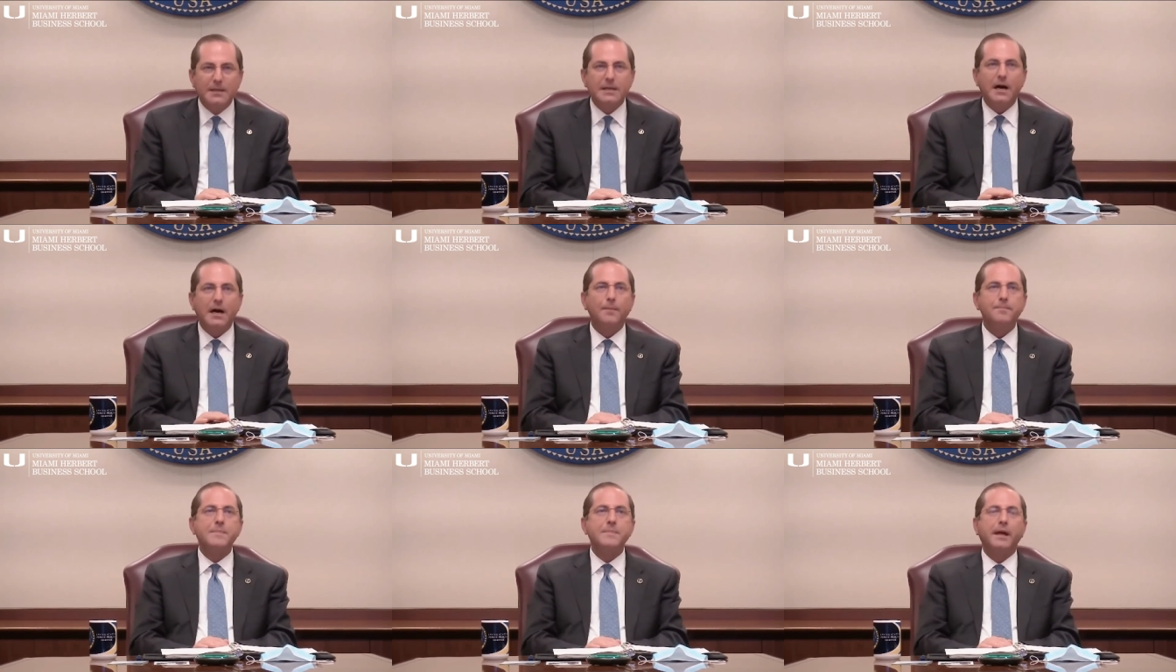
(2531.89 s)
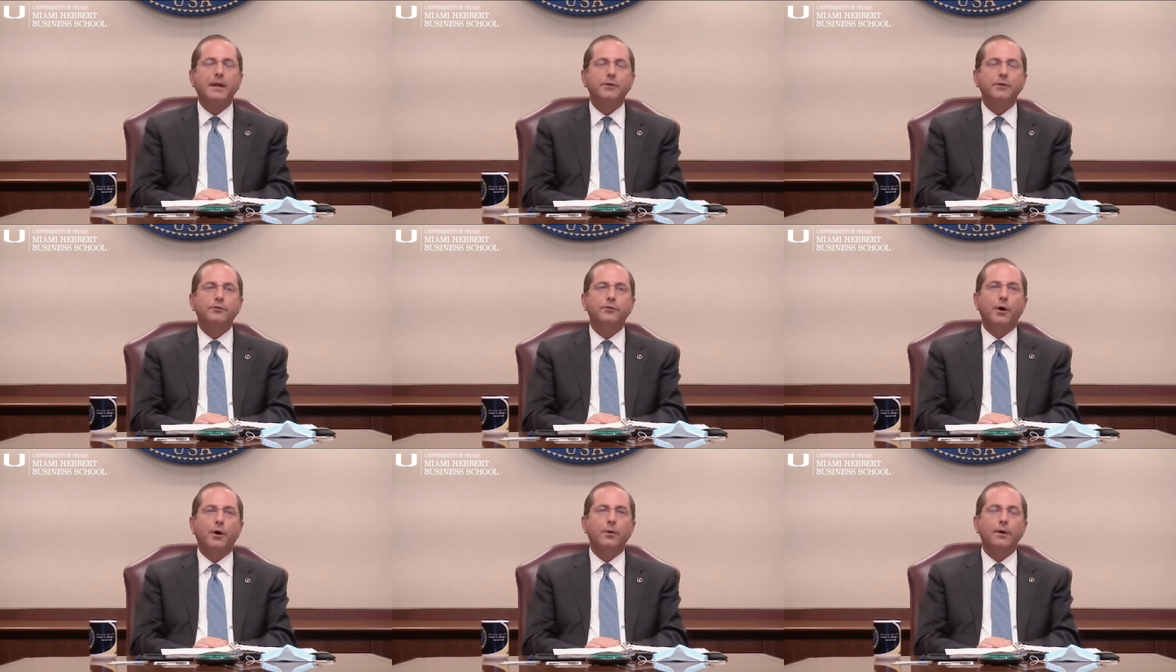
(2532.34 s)

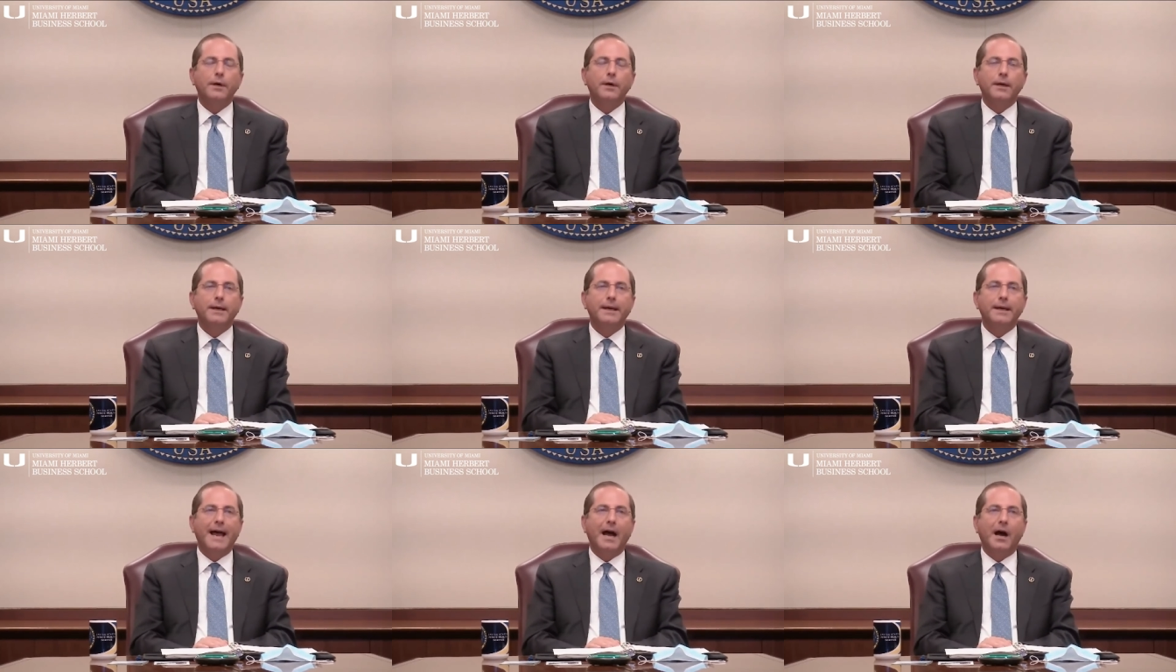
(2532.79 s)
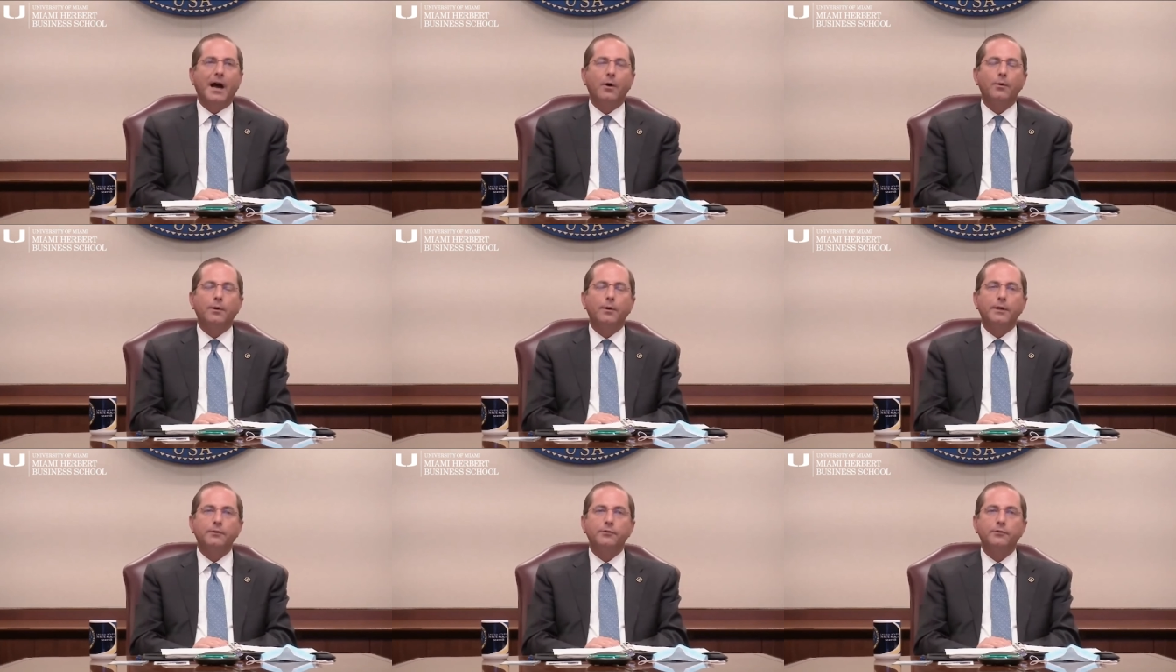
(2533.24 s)
And so now,